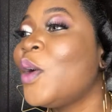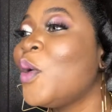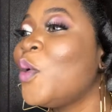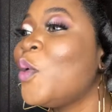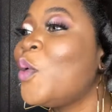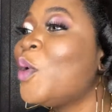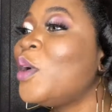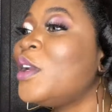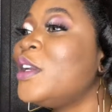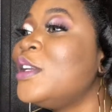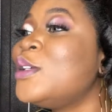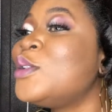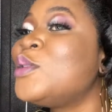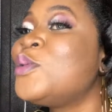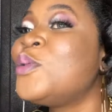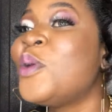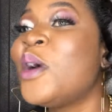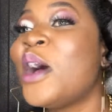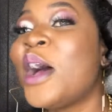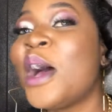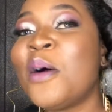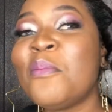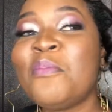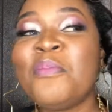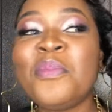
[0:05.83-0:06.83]
God is
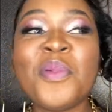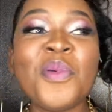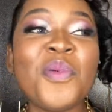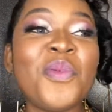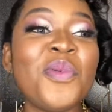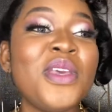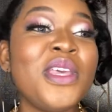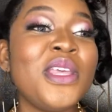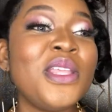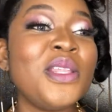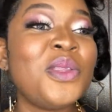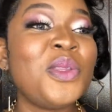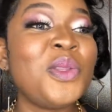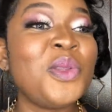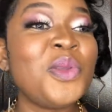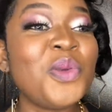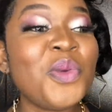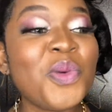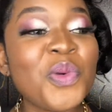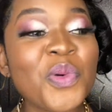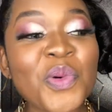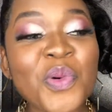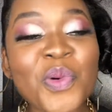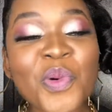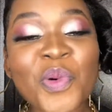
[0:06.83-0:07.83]
not happy with
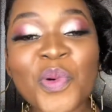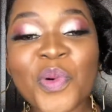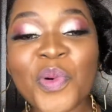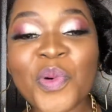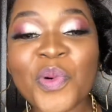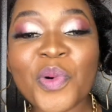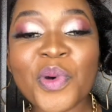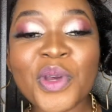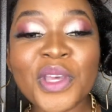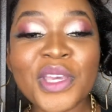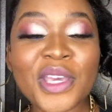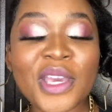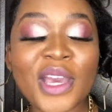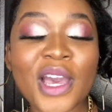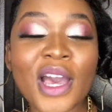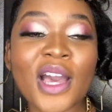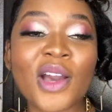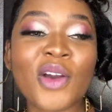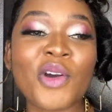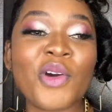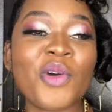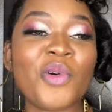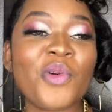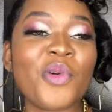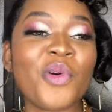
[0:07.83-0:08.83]
you.
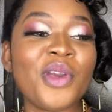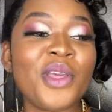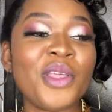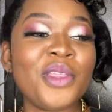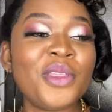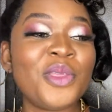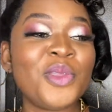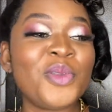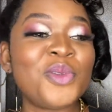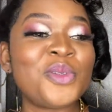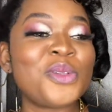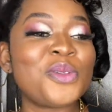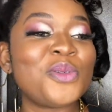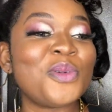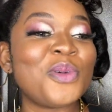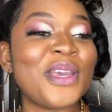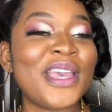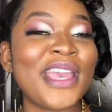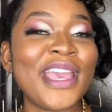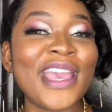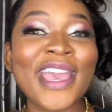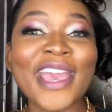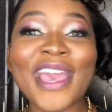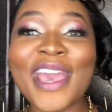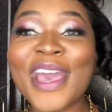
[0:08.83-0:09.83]
You're going to
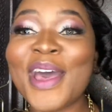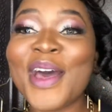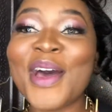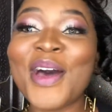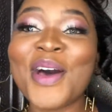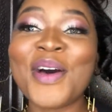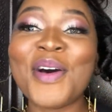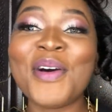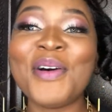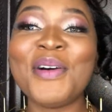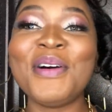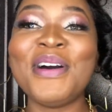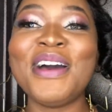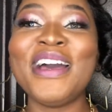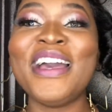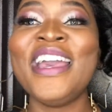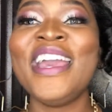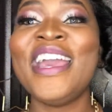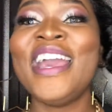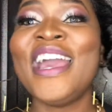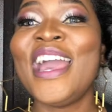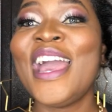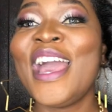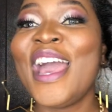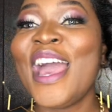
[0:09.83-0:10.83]
hell."
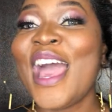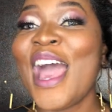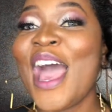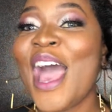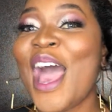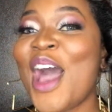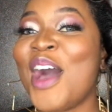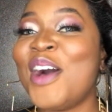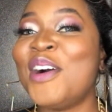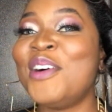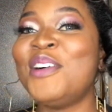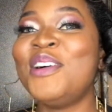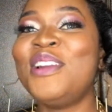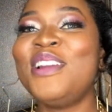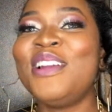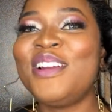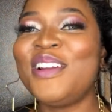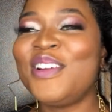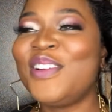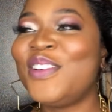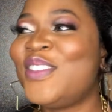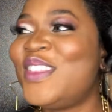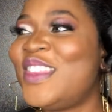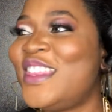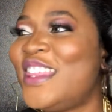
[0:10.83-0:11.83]
A whole
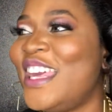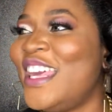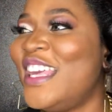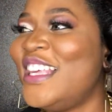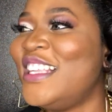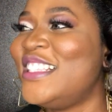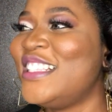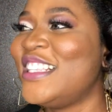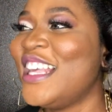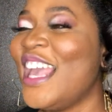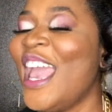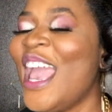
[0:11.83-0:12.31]
lot of things.